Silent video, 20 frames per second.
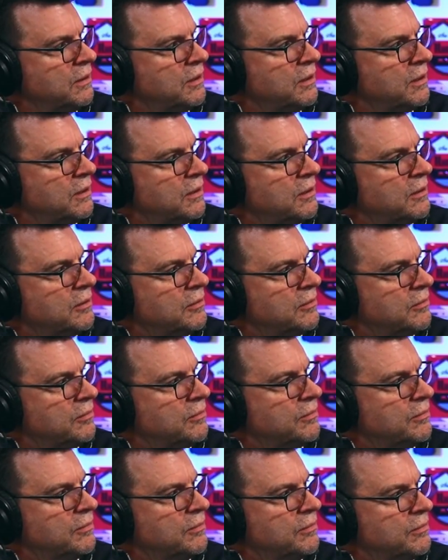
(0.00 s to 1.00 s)

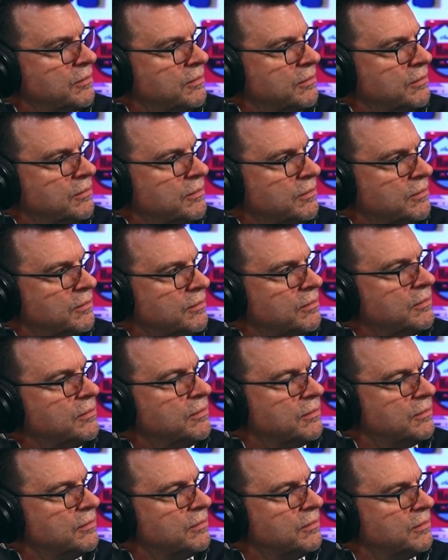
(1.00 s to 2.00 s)

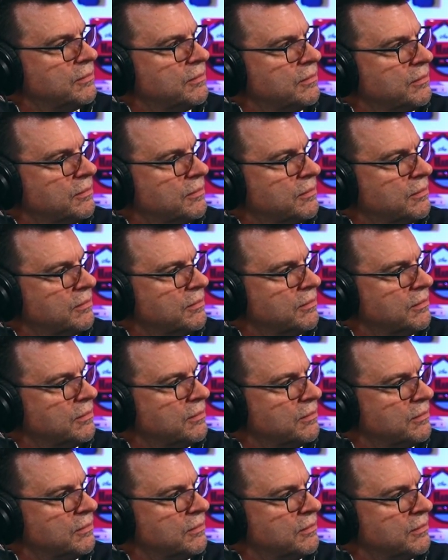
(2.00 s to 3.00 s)

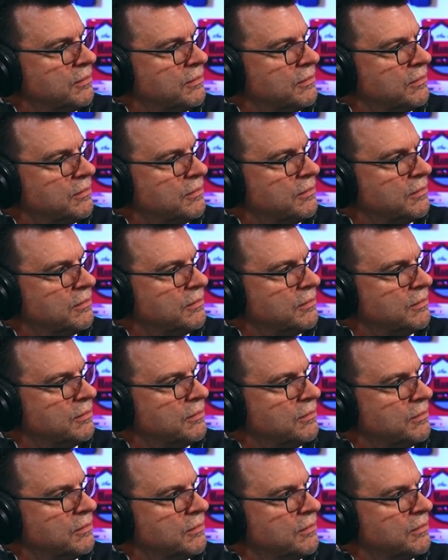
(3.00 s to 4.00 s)

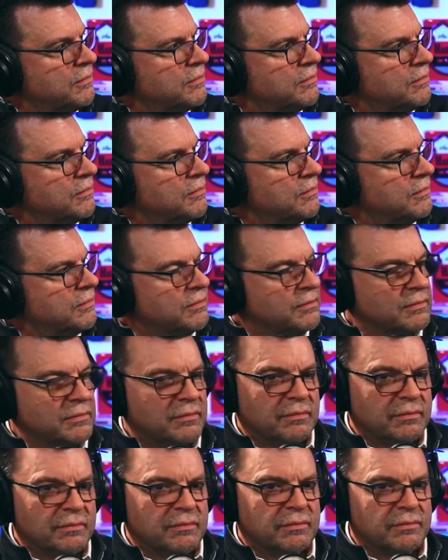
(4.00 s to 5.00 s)

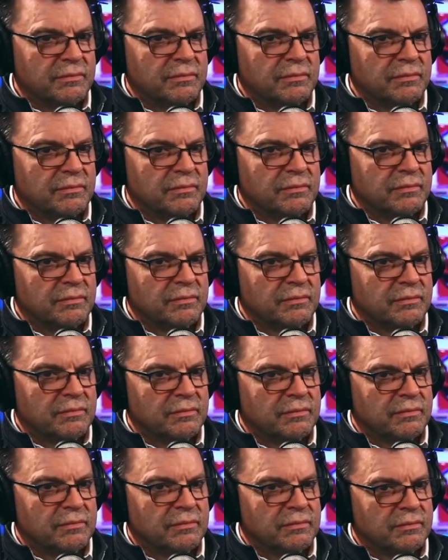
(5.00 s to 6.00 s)

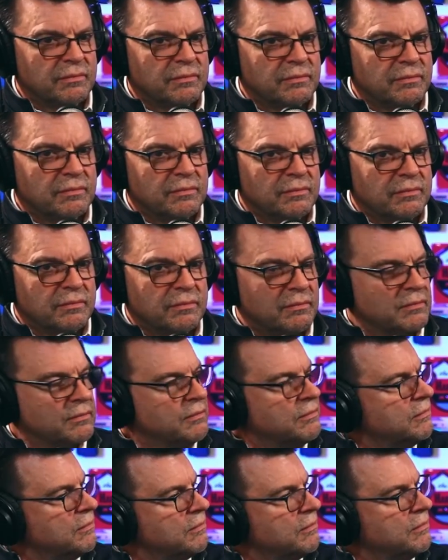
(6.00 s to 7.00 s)

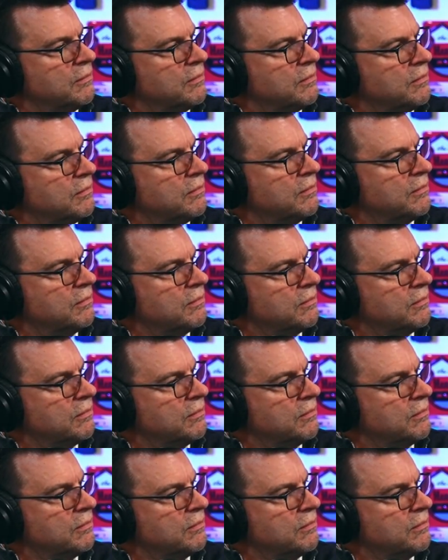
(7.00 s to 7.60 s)
The person shown says nothing.